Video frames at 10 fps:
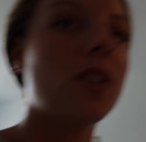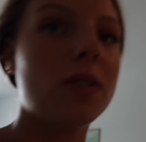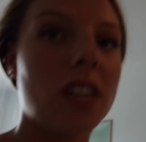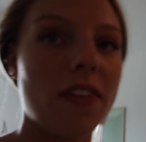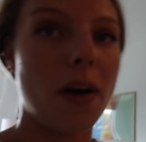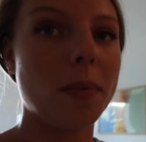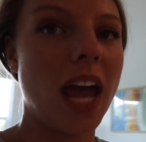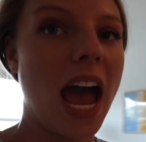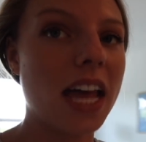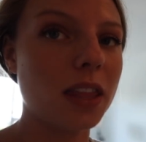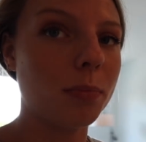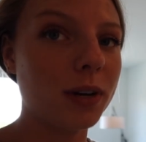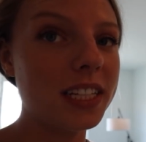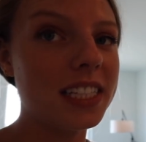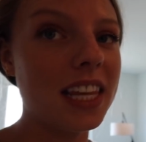new stuff. I'm gonna add the
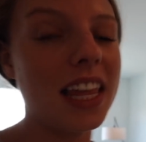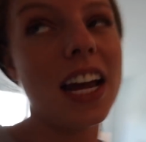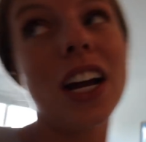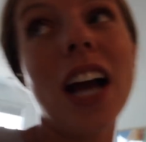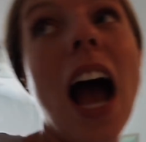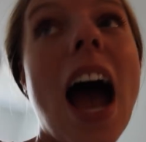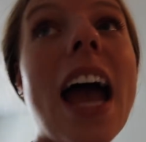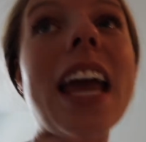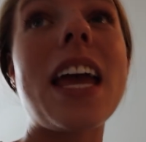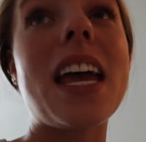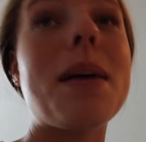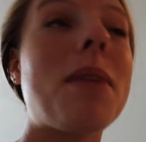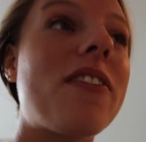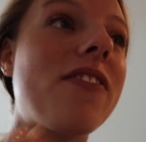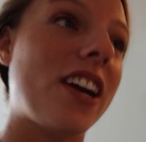prints in there. I
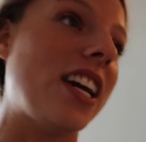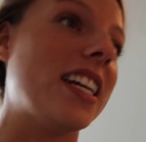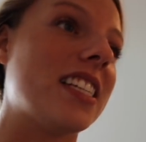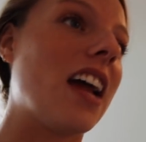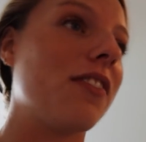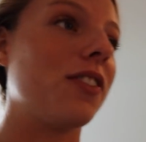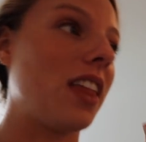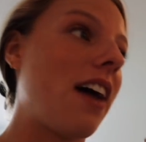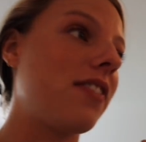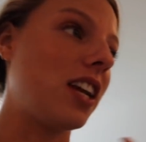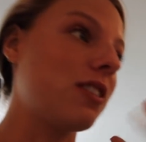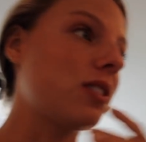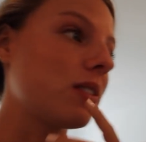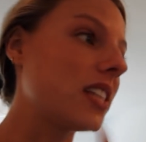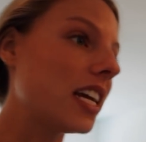am very excited for that video,
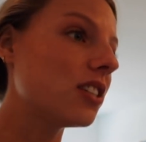so stay